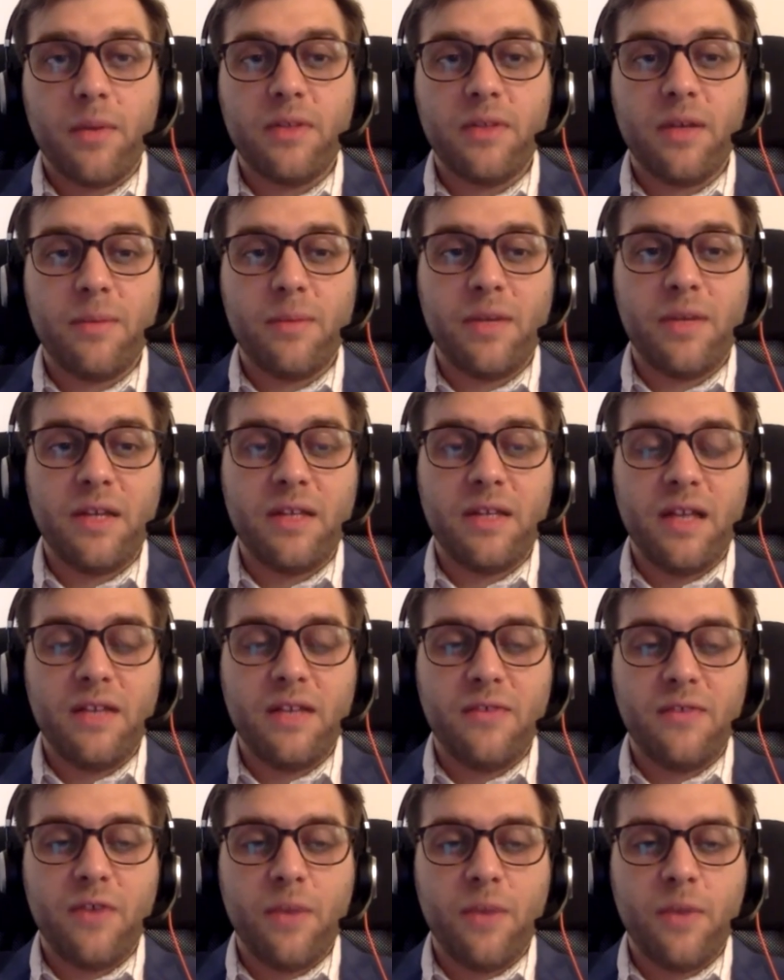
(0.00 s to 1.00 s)
I mean,
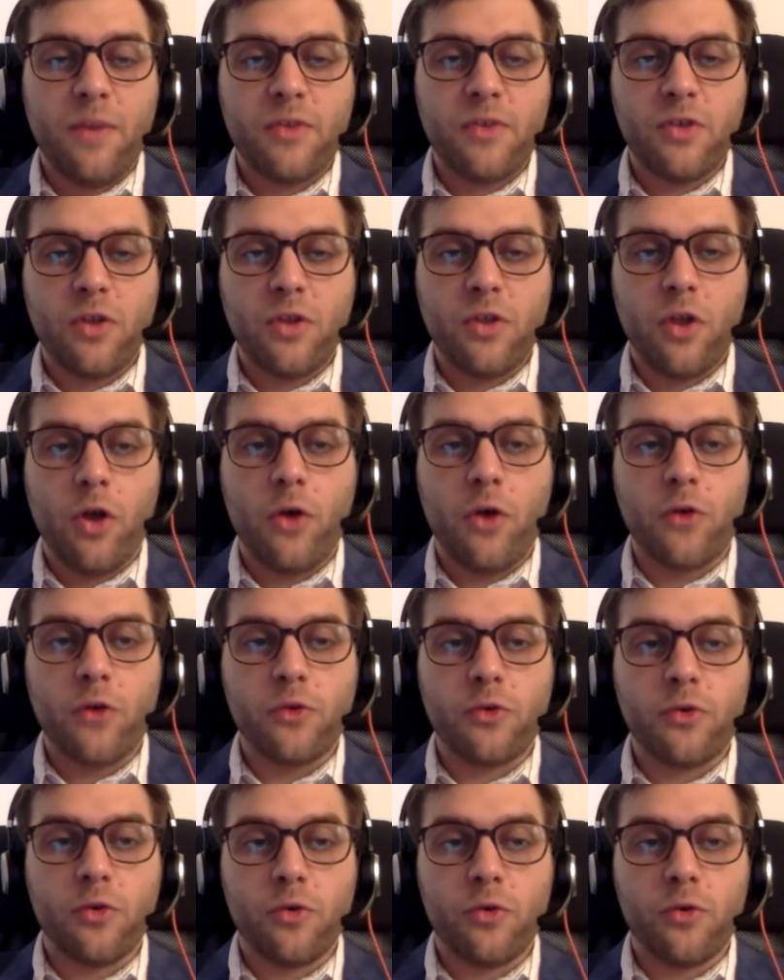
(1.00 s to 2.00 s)
it's very much a
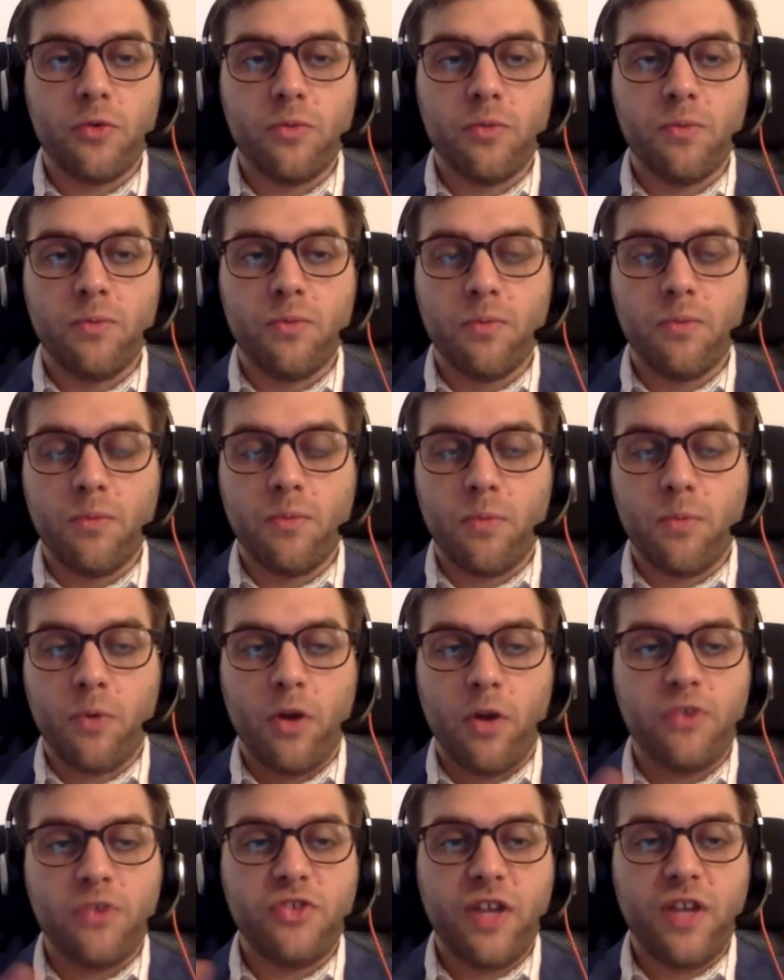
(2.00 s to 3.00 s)
long-term
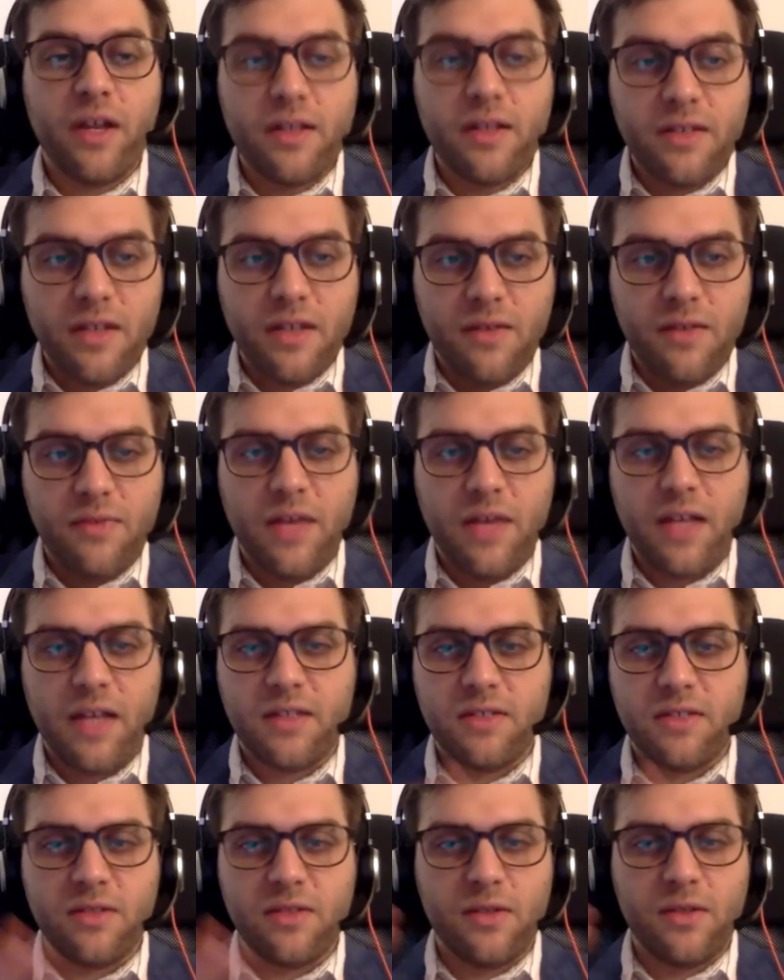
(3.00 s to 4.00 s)
project if
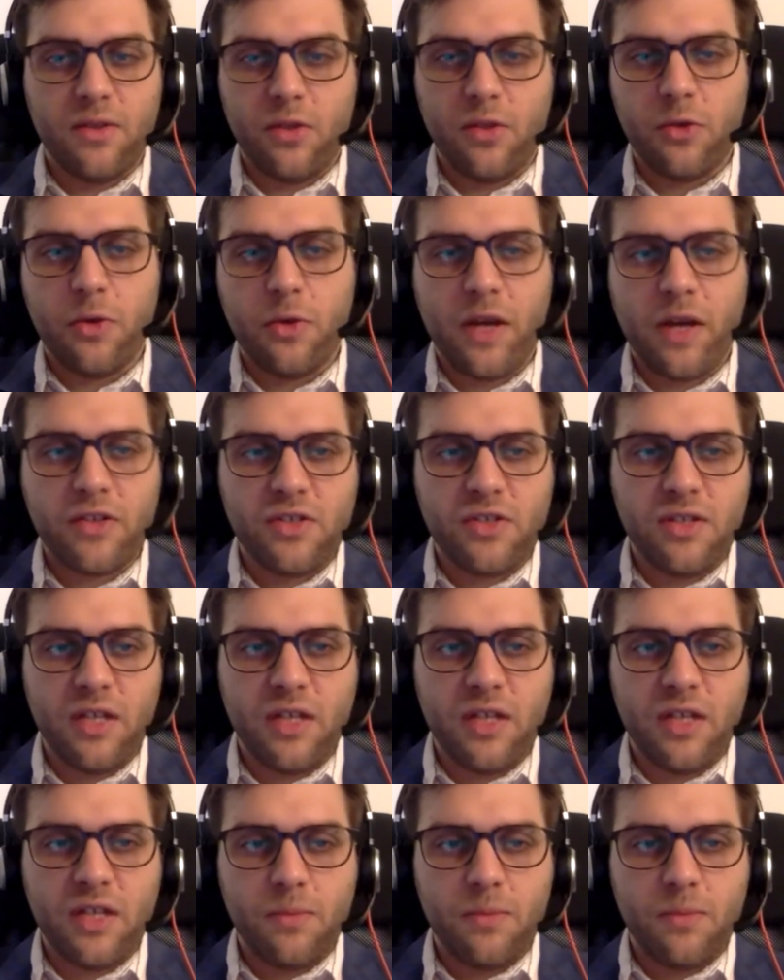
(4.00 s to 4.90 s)
that's the direction that